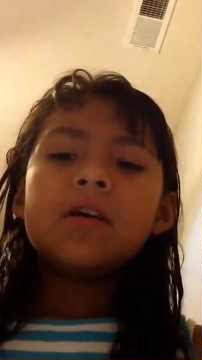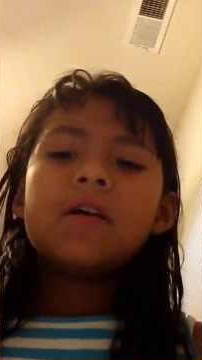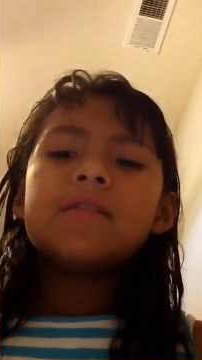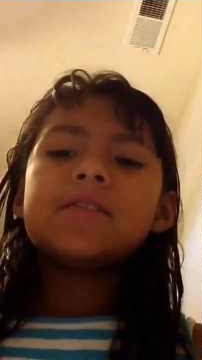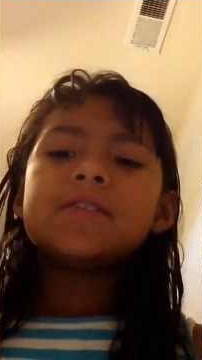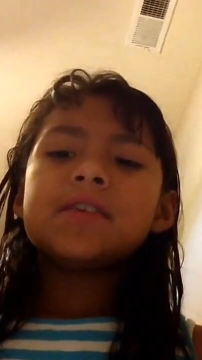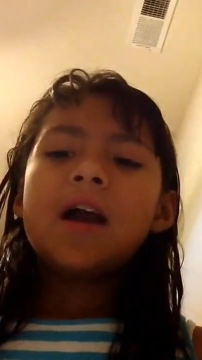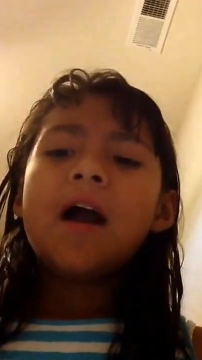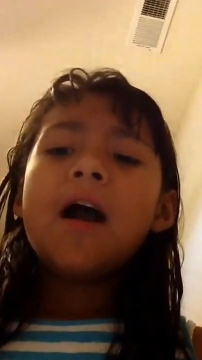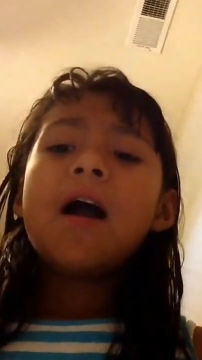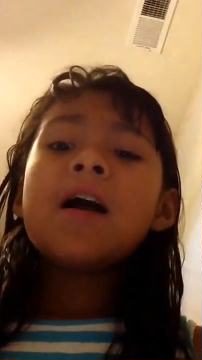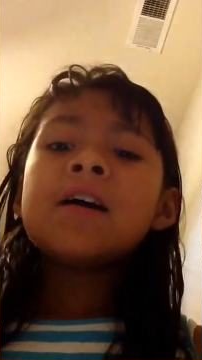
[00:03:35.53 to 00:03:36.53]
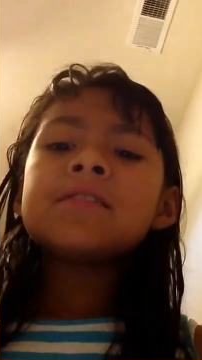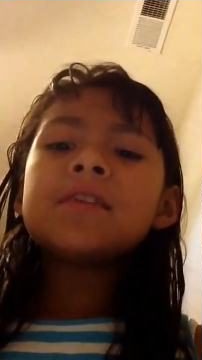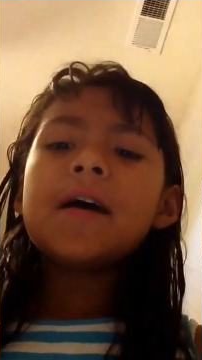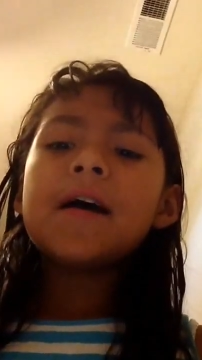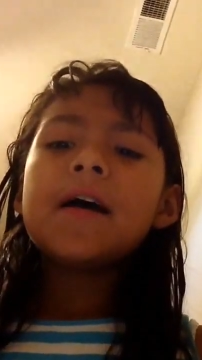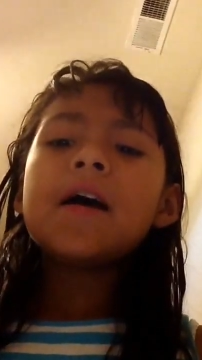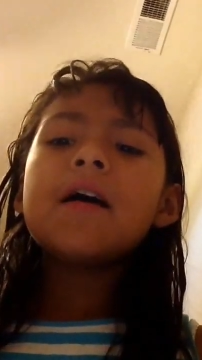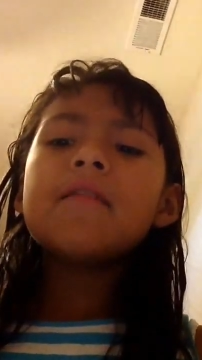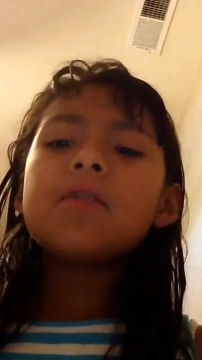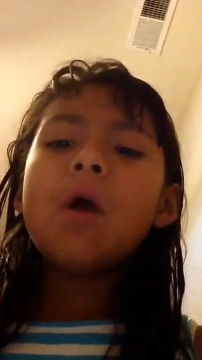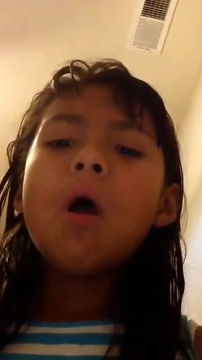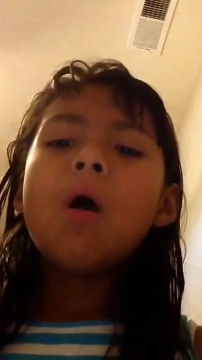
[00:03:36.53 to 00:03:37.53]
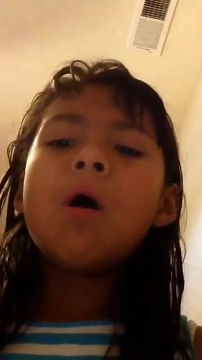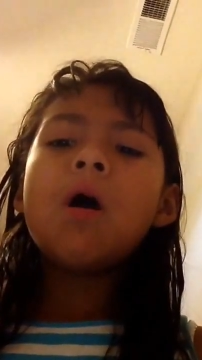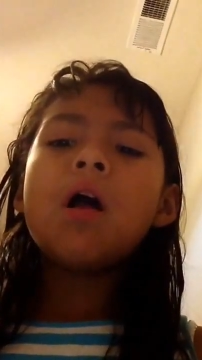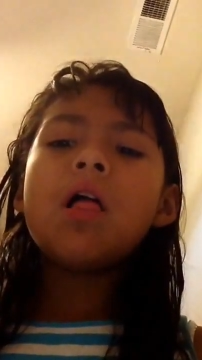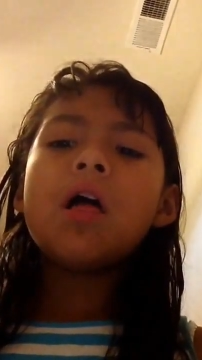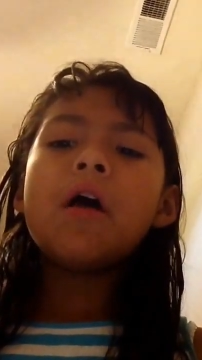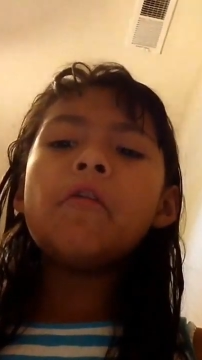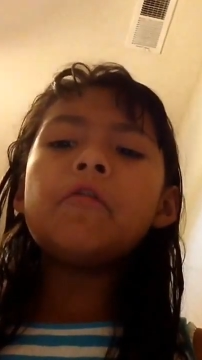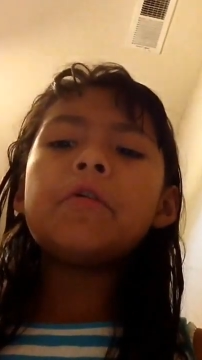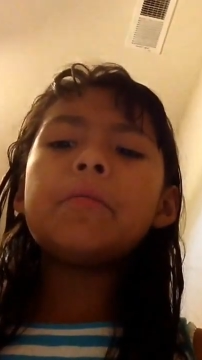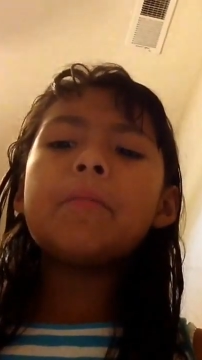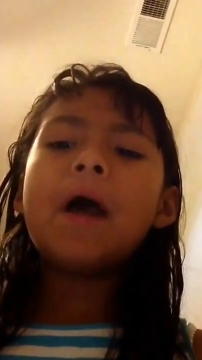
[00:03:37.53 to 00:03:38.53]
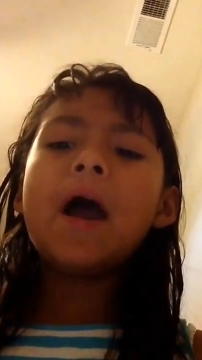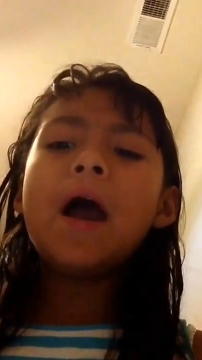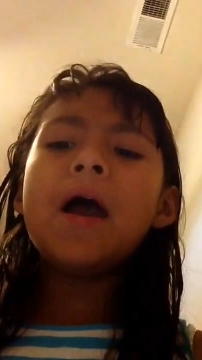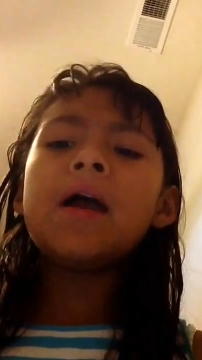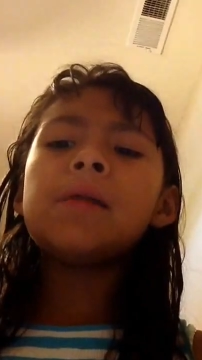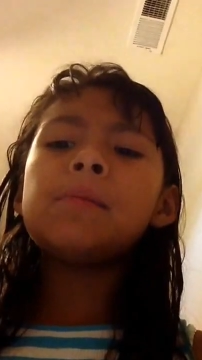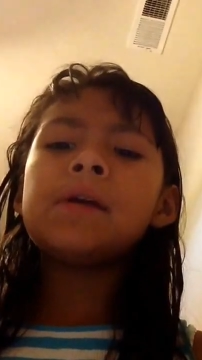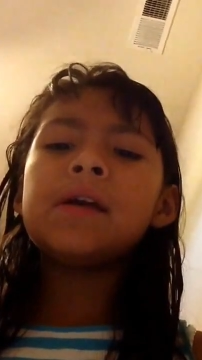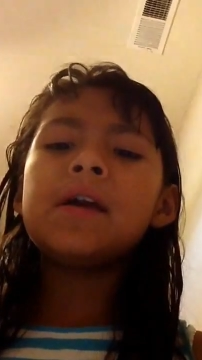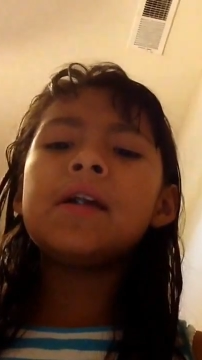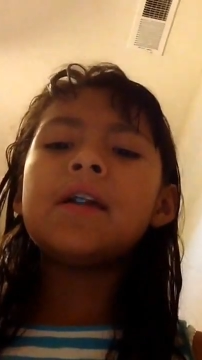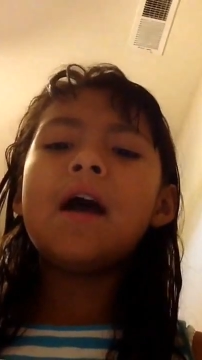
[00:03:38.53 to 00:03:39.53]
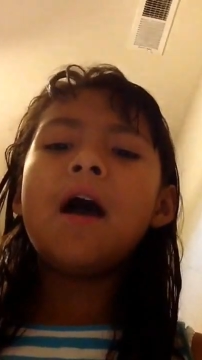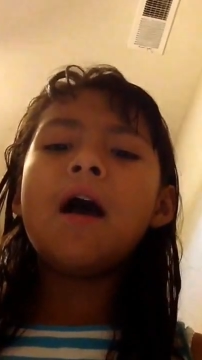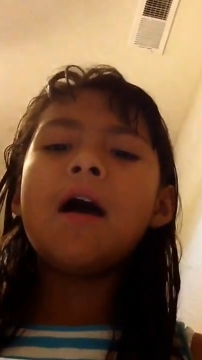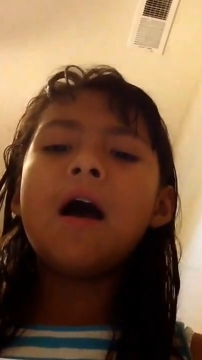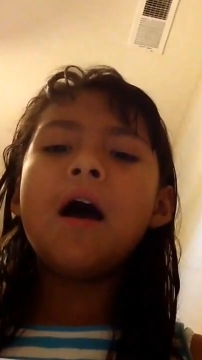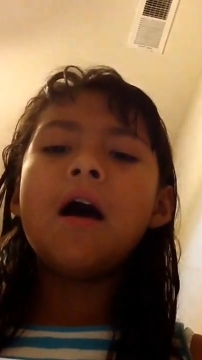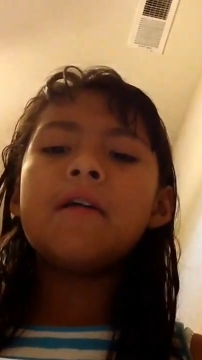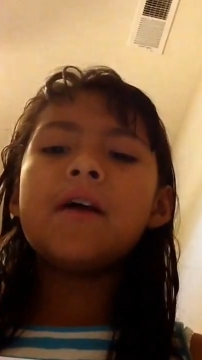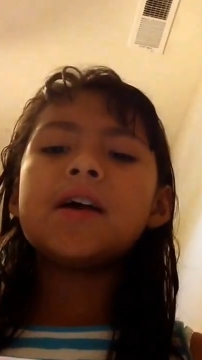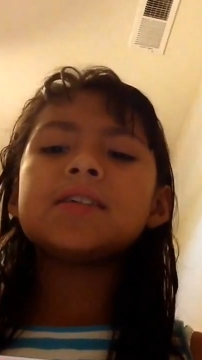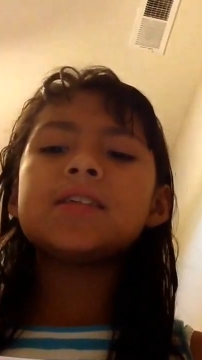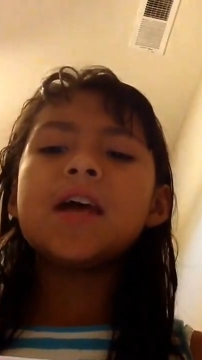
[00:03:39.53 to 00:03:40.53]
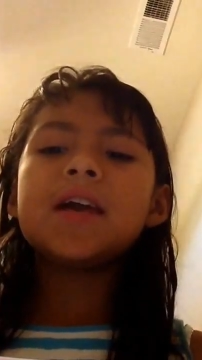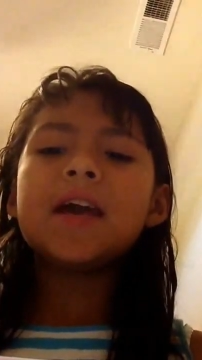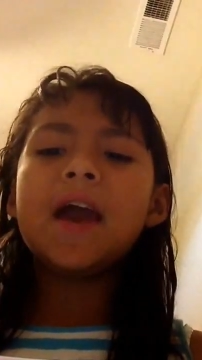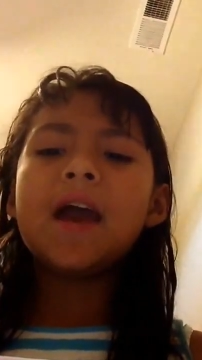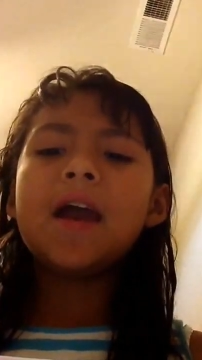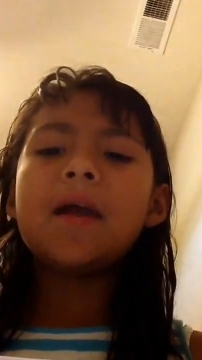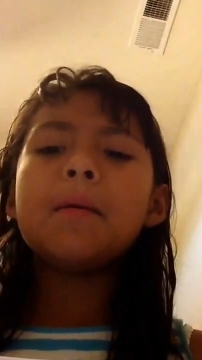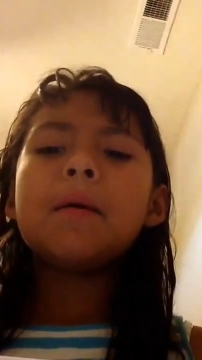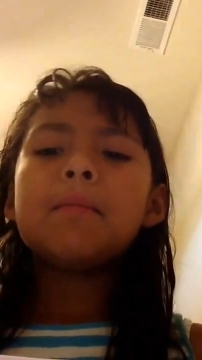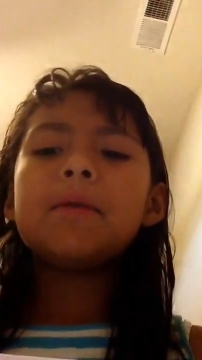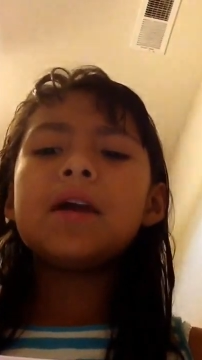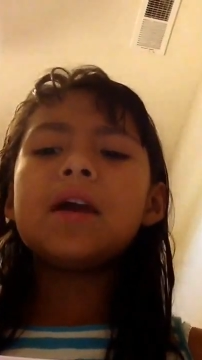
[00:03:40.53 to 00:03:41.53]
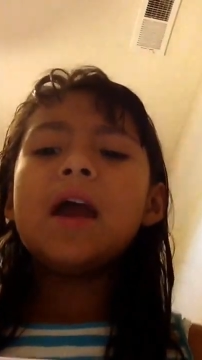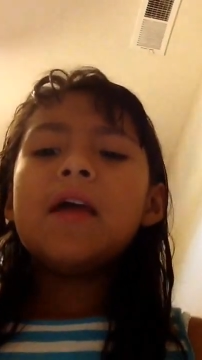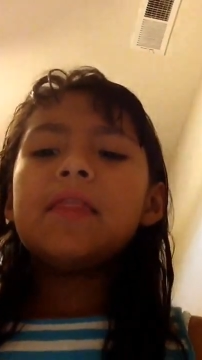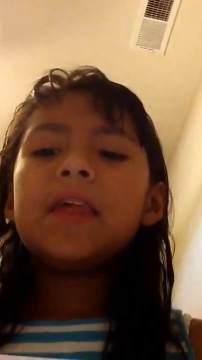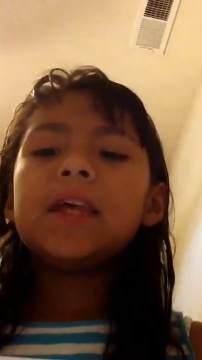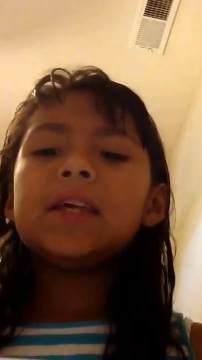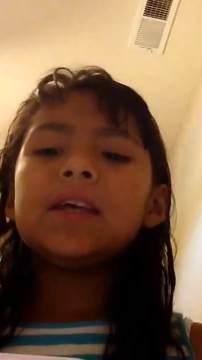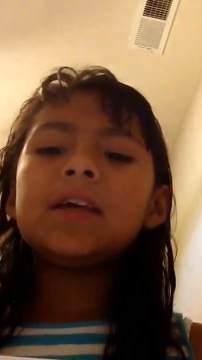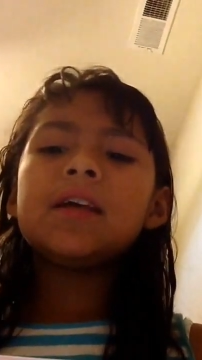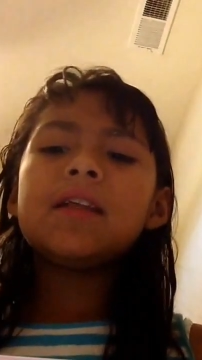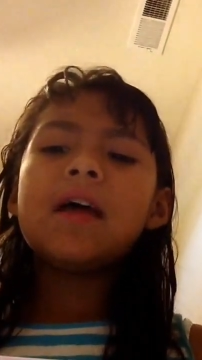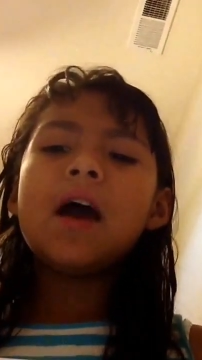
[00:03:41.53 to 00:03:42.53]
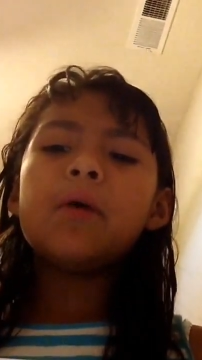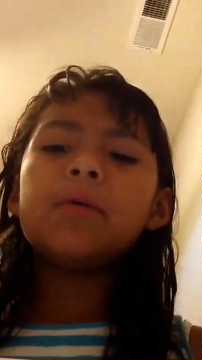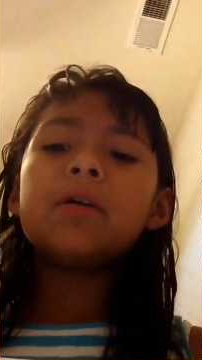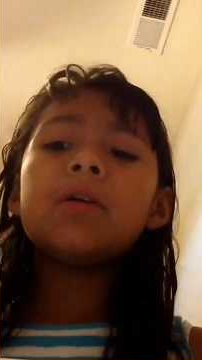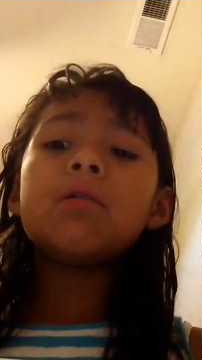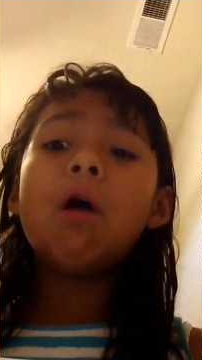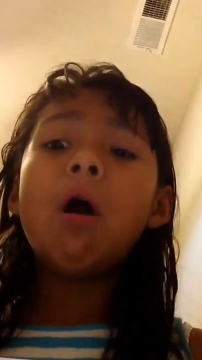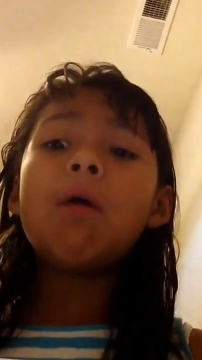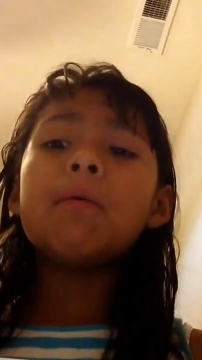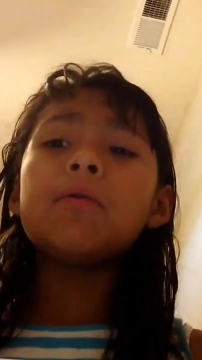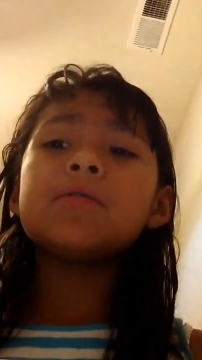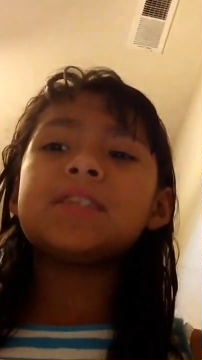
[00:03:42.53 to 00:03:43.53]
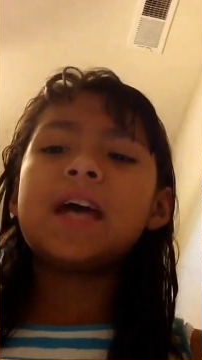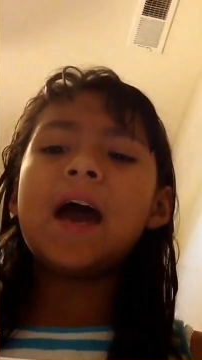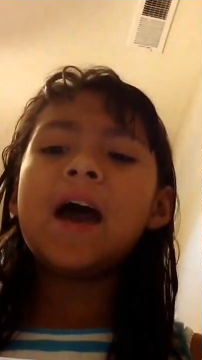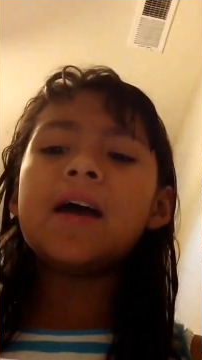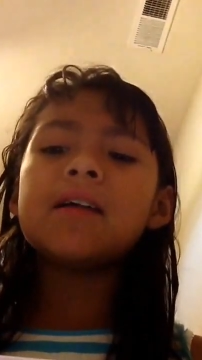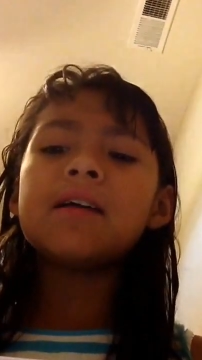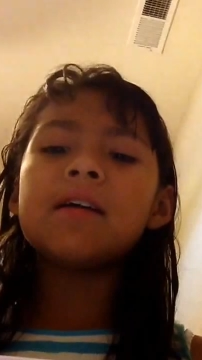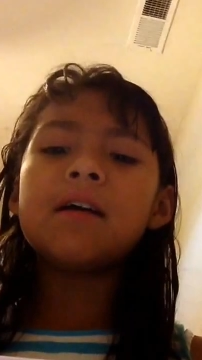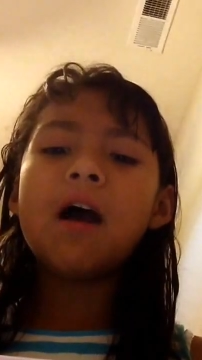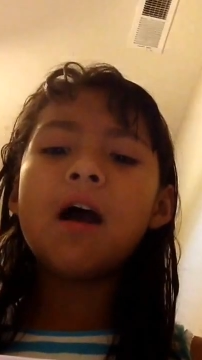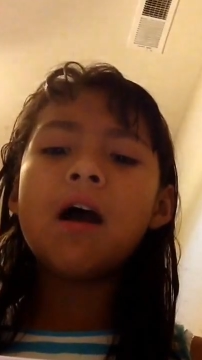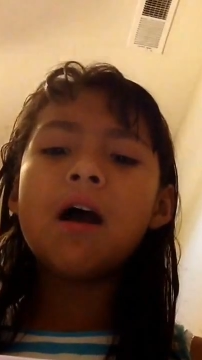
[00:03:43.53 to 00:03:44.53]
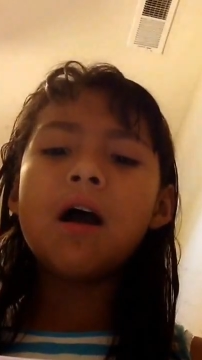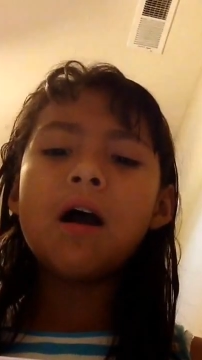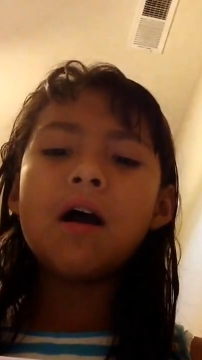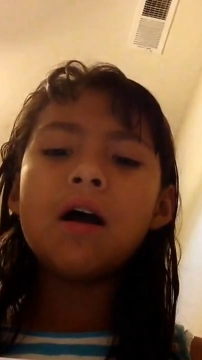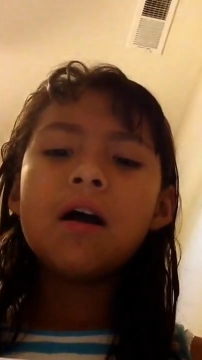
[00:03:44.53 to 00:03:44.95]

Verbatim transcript: The scars of your love remind me of us. They kept me thinking that we almost had it all.